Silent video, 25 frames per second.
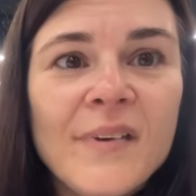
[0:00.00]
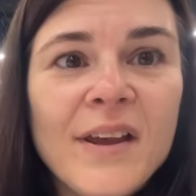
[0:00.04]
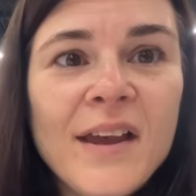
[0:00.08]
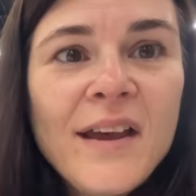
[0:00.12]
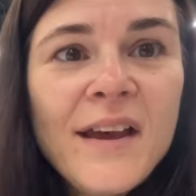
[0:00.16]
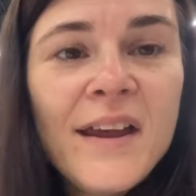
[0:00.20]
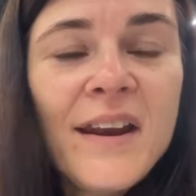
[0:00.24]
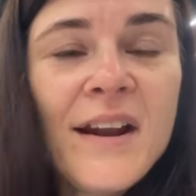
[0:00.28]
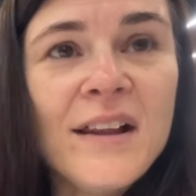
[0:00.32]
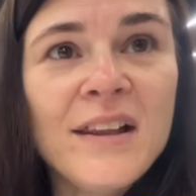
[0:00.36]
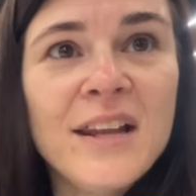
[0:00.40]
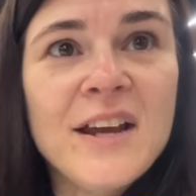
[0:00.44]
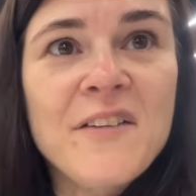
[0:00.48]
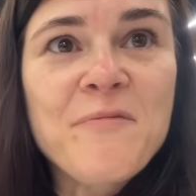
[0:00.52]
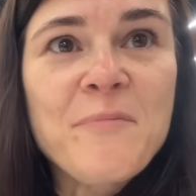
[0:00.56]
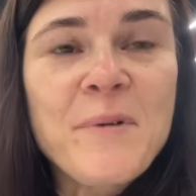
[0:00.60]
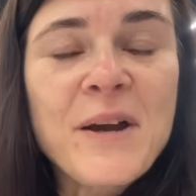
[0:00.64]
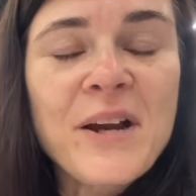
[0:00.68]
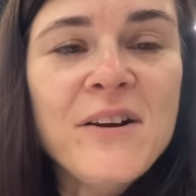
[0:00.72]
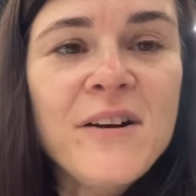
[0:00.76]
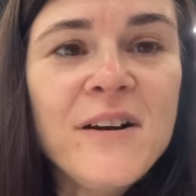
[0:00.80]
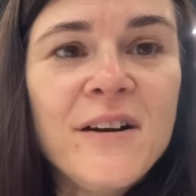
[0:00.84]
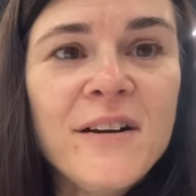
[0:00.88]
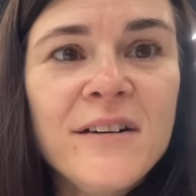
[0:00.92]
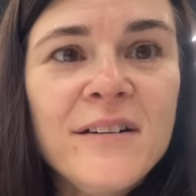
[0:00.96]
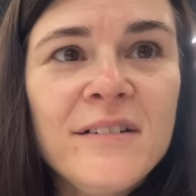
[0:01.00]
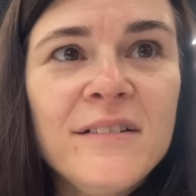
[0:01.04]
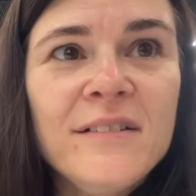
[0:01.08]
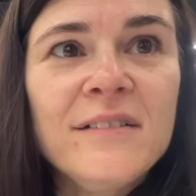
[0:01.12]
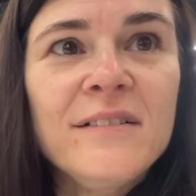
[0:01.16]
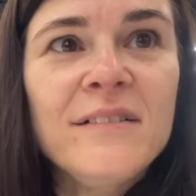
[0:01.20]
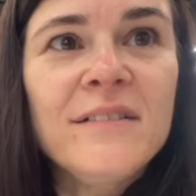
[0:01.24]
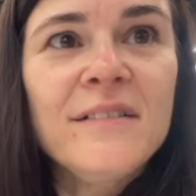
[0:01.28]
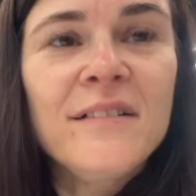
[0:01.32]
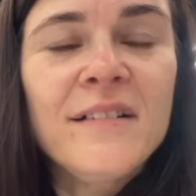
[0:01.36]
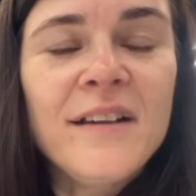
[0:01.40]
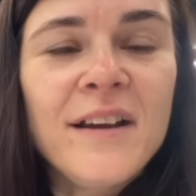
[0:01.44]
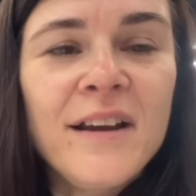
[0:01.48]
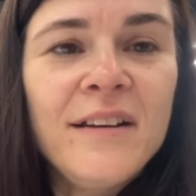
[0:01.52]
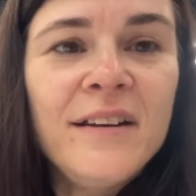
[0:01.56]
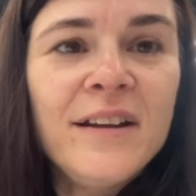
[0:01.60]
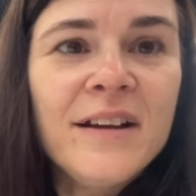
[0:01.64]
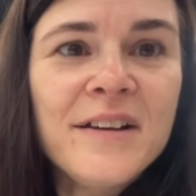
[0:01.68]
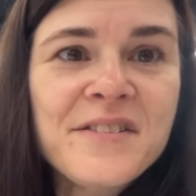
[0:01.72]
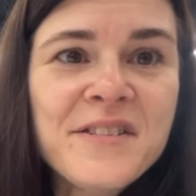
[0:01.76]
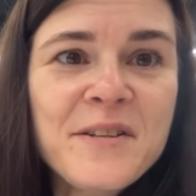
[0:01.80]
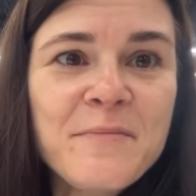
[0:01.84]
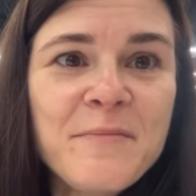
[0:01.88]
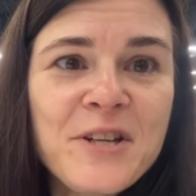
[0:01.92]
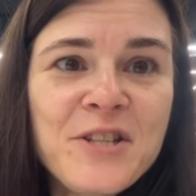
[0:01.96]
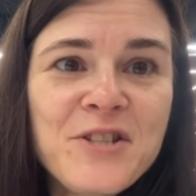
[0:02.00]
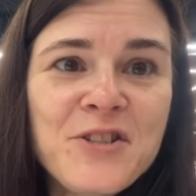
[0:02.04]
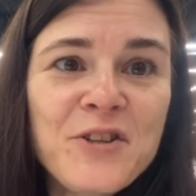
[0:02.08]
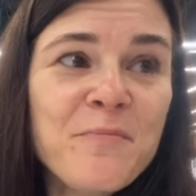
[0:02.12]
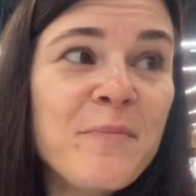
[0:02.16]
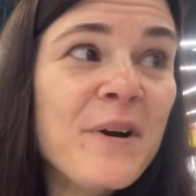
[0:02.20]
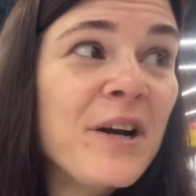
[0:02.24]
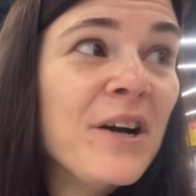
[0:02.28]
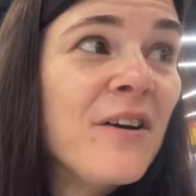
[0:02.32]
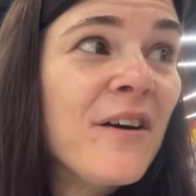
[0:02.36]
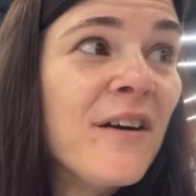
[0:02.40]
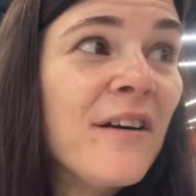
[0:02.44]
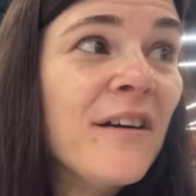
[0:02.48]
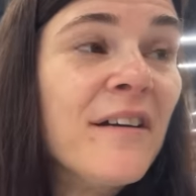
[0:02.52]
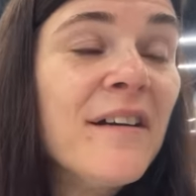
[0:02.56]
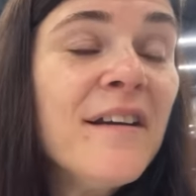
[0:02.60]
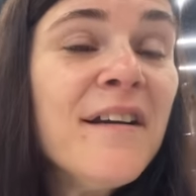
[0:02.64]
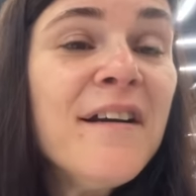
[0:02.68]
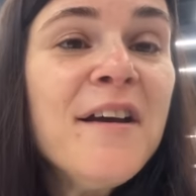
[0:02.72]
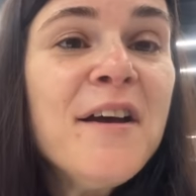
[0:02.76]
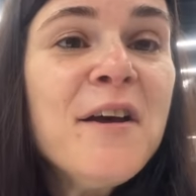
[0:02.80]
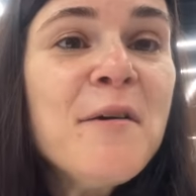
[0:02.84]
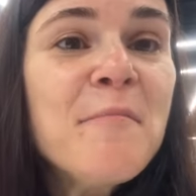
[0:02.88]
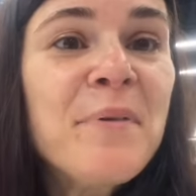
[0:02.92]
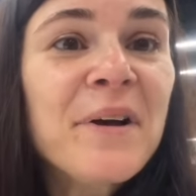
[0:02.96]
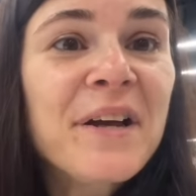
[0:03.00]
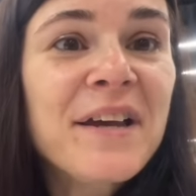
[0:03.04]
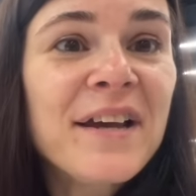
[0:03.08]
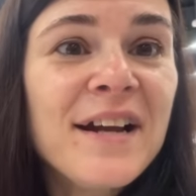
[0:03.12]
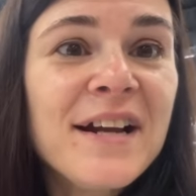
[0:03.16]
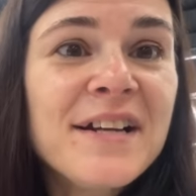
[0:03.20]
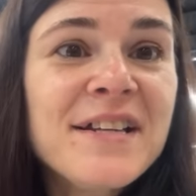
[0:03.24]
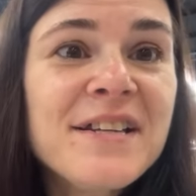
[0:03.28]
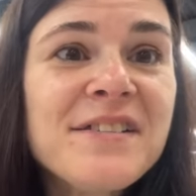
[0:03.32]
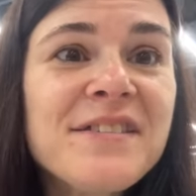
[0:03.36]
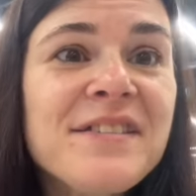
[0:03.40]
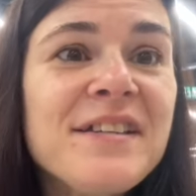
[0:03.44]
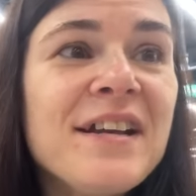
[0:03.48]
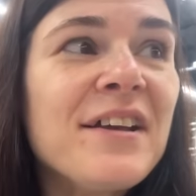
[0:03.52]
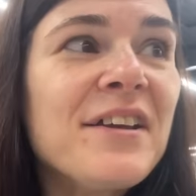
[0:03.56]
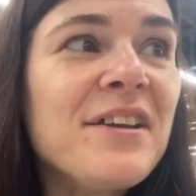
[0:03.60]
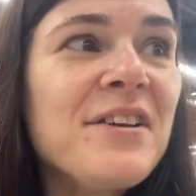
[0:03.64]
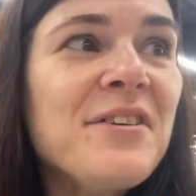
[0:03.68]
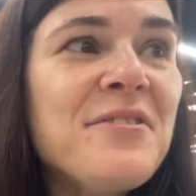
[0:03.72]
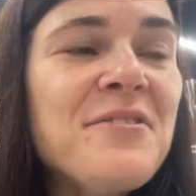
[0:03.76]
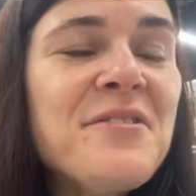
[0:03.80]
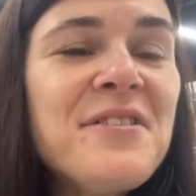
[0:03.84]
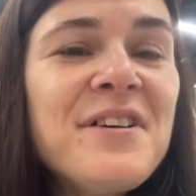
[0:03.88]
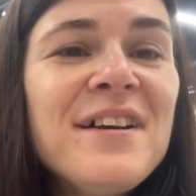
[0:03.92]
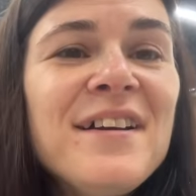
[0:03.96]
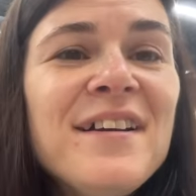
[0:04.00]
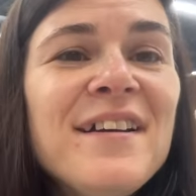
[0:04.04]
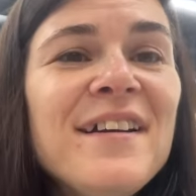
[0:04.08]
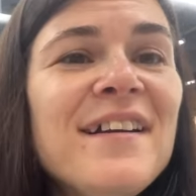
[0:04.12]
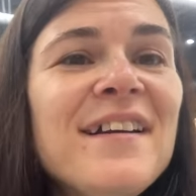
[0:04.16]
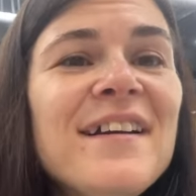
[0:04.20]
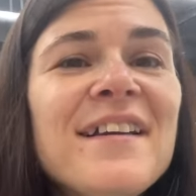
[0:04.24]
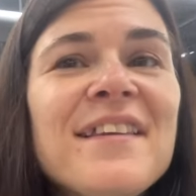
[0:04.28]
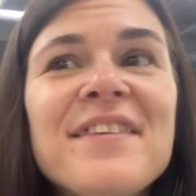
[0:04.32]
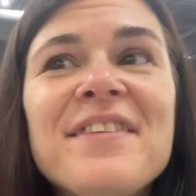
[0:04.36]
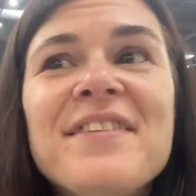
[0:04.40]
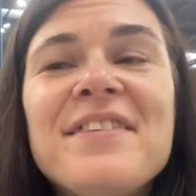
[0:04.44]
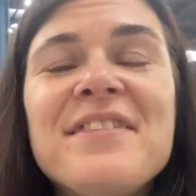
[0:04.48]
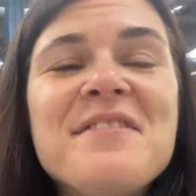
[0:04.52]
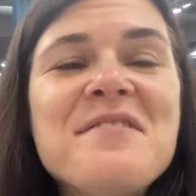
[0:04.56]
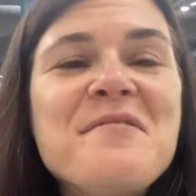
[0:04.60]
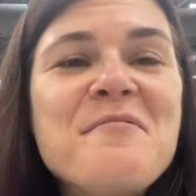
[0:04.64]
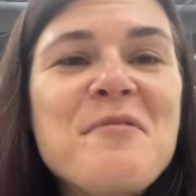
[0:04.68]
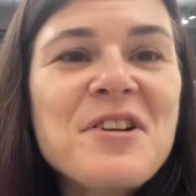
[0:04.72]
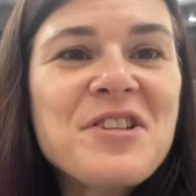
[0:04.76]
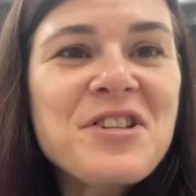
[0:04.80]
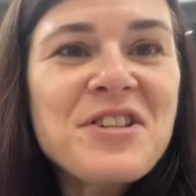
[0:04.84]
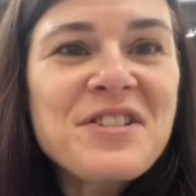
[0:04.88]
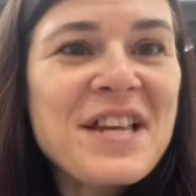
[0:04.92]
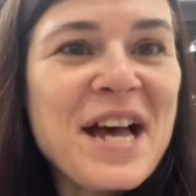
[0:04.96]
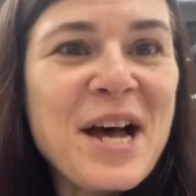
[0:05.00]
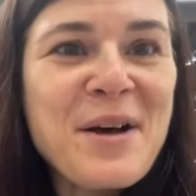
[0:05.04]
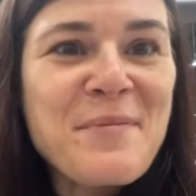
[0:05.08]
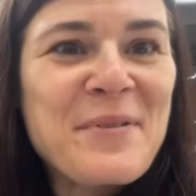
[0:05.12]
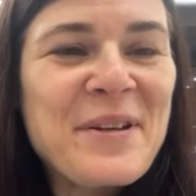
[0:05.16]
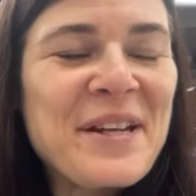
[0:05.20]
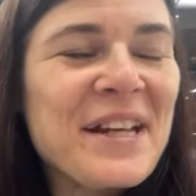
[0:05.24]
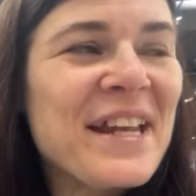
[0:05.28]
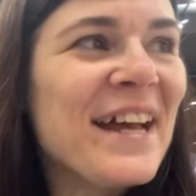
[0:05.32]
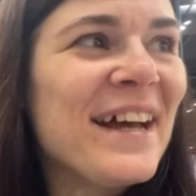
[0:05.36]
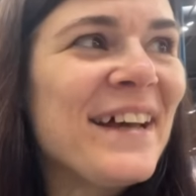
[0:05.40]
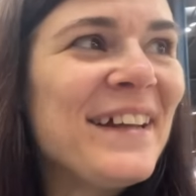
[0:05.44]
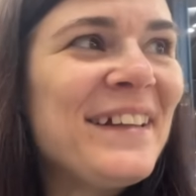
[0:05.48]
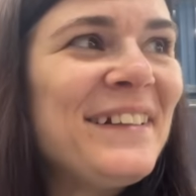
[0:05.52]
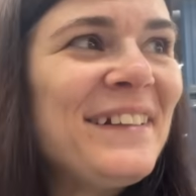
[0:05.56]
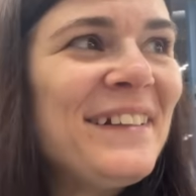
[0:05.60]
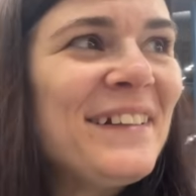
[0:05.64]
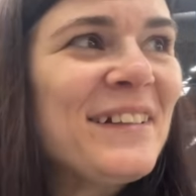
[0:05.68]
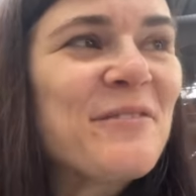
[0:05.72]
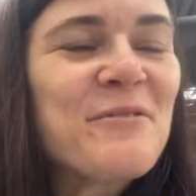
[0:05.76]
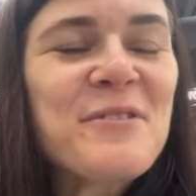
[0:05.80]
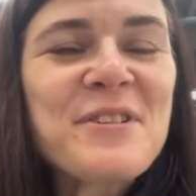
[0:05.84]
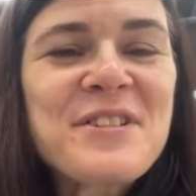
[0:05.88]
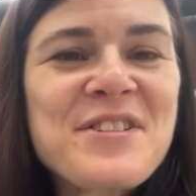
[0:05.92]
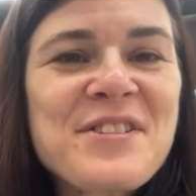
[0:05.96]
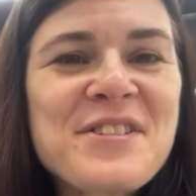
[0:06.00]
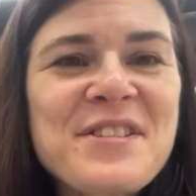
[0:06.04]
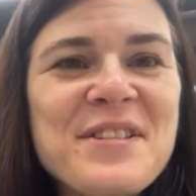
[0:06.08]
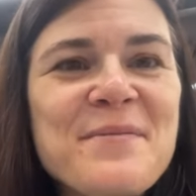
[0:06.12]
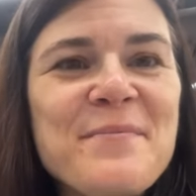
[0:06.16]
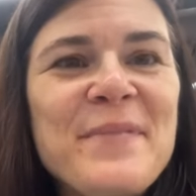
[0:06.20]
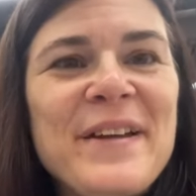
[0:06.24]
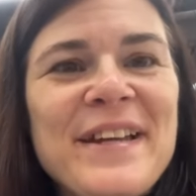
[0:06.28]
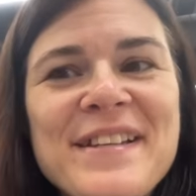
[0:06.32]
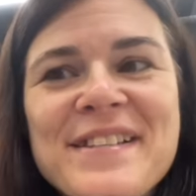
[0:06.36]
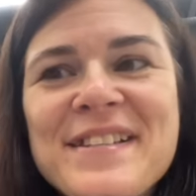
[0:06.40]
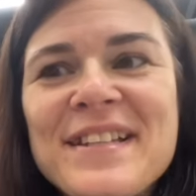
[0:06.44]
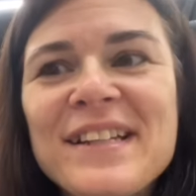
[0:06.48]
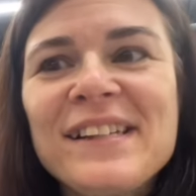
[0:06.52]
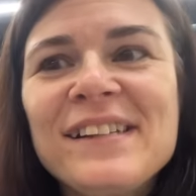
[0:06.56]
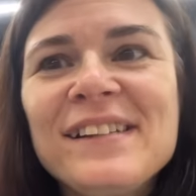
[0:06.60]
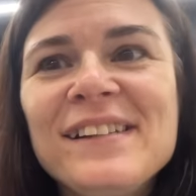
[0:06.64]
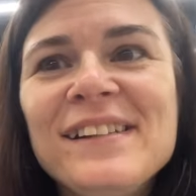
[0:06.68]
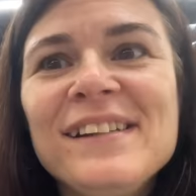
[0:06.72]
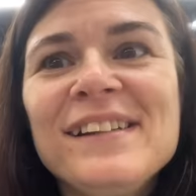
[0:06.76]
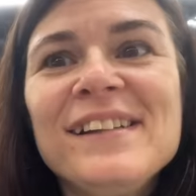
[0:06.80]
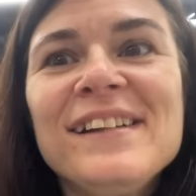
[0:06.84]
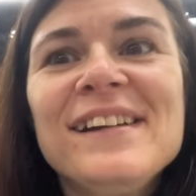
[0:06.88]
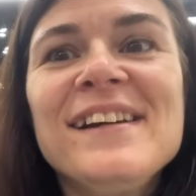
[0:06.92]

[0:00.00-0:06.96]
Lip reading: And I left my cart, and now somebody took my cart. But can I just tell you what just happened again, which is amazing?